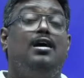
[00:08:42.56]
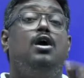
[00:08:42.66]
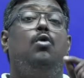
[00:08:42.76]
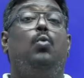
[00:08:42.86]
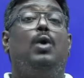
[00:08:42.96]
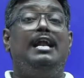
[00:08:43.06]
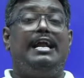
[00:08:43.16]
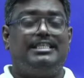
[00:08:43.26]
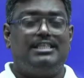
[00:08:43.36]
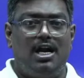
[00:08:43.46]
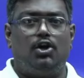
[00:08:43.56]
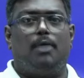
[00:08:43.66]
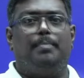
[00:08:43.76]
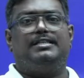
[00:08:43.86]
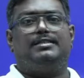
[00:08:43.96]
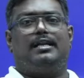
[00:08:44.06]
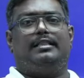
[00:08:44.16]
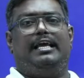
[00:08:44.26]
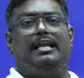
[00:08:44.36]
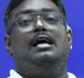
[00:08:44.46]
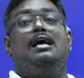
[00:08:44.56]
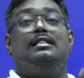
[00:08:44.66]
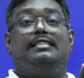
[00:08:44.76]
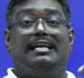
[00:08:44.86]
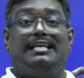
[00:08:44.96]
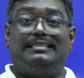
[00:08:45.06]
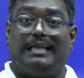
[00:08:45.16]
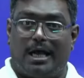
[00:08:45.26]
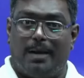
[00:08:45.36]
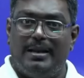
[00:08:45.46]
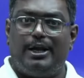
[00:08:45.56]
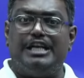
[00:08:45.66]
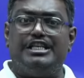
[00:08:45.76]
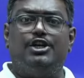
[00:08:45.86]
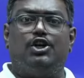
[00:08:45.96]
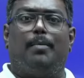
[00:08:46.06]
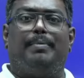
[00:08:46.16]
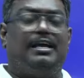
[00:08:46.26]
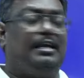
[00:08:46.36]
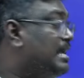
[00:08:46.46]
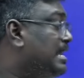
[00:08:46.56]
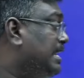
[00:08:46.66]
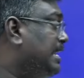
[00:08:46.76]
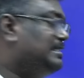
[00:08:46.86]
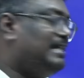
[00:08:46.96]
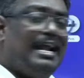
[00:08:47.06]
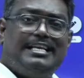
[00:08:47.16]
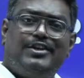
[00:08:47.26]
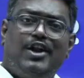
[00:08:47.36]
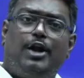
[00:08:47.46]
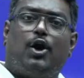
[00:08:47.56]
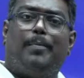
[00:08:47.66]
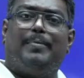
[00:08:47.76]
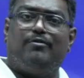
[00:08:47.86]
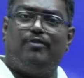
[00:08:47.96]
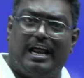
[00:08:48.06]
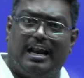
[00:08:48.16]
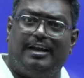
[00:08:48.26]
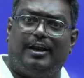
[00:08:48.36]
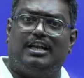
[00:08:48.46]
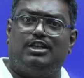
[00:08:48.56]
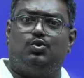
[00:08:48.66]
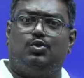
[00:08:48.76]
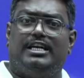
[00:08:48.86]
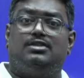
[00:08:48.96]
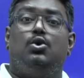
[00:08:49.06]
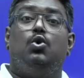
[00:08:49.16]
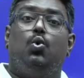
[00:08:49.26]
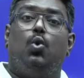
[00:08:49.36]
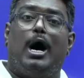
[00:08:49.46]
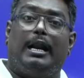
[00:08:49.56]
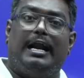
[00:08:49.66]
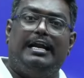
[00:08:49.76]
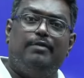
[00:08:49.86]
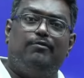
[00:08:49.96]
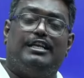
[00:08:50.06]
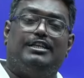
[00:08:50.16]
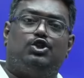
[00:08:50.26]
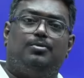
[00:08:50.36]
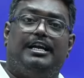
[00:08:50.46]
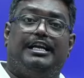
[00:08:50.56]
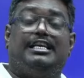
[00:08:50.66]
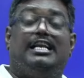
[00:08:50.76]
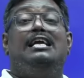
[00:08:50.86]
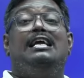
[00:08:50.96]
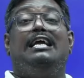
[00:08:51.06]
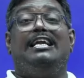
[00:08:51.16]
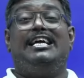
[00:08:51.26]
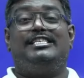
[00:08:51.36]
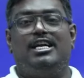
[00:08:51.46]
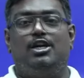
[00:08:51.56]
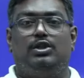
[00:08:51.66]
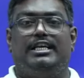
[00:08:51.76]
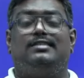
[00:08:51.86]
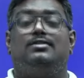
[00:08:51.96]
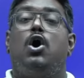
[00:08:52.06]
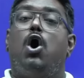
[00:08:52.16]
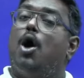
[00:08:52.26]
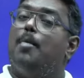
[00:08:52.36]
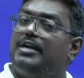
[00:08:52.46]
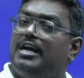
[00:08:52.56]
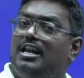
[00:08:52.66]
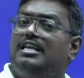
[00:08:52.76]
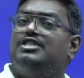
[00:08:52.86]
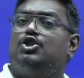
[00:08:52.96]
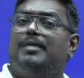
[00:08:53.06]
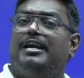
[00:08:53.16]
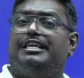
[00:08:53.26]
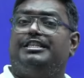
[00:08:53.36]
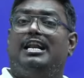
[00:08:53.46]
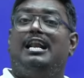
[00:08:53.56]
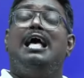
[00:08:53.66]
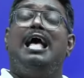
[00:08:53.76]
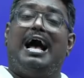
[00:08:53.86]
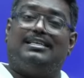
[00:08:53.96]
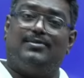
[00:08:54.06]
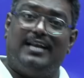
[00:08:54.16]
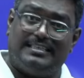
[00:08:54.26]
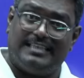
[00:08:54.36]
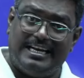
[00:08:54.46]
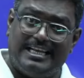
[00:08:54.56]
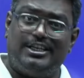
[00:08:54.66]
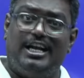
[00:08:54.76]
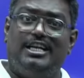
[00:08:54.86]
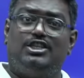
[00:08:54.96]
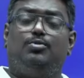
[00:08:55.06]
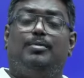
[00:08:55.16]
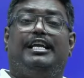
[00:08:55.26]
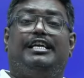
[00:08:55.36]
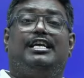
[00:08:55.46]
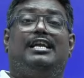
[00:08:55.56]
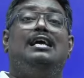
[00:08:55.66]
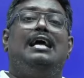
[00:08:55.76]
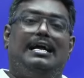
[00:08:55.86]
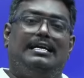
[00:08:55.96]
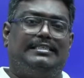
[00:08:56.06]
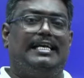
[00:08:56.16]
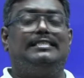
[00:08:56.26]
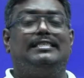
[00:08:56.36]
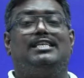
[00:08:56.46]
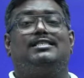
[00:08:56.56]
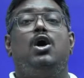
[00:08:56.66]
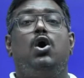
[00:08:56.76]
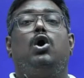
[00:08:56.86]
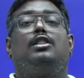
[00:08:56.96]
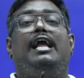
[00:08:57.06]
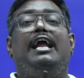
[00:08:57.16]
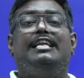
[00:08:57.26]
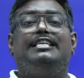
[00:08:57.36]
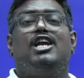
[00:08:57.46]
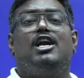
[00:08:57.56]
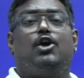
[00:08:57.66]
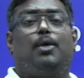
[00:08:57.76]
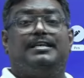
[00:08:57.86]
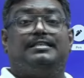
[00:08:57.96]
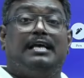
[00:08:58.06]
One additional topics are there, that is the communication topic is additional topic for electrical students who are writing for instrumentation. In addition to this, optical instrumentation as well as industrial instrumentation and sensors are the additional topics.